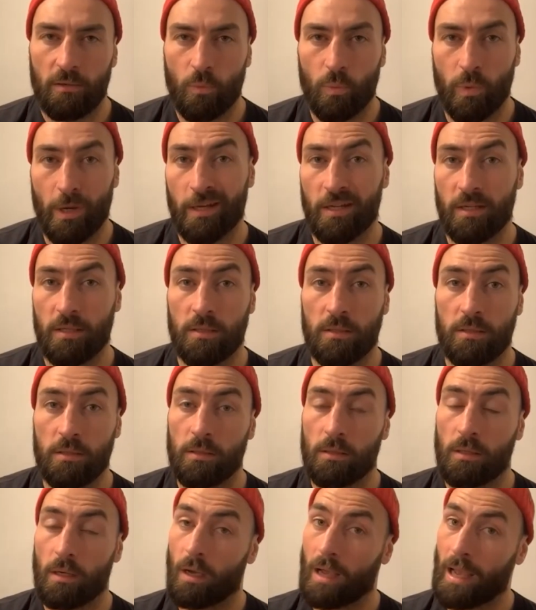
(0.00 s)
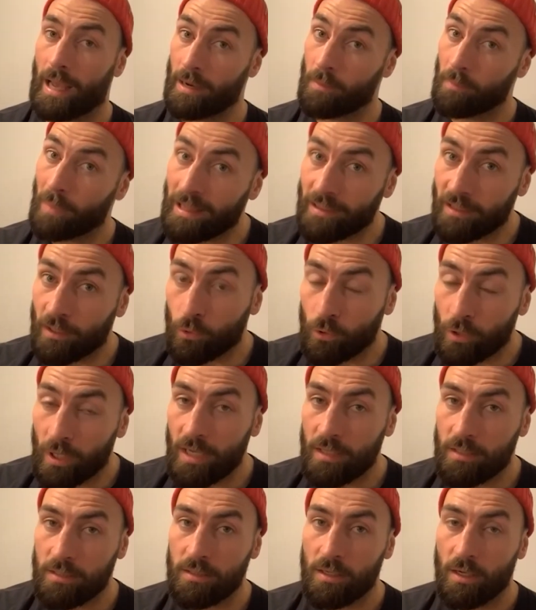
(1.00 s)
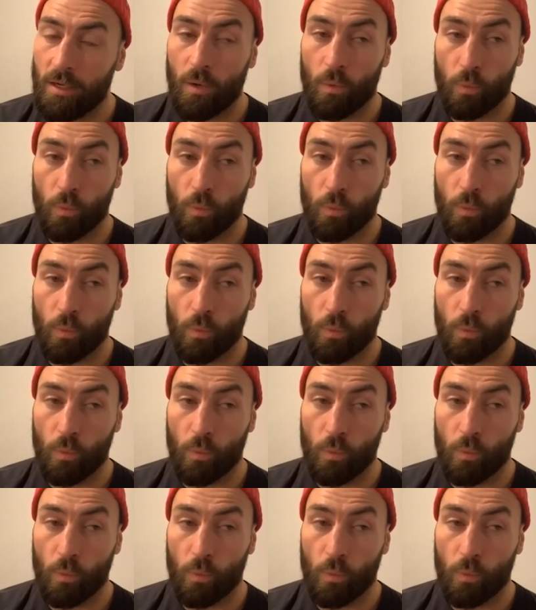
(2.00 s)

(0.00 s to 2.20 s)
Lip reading: Whereas Amanda Nunes,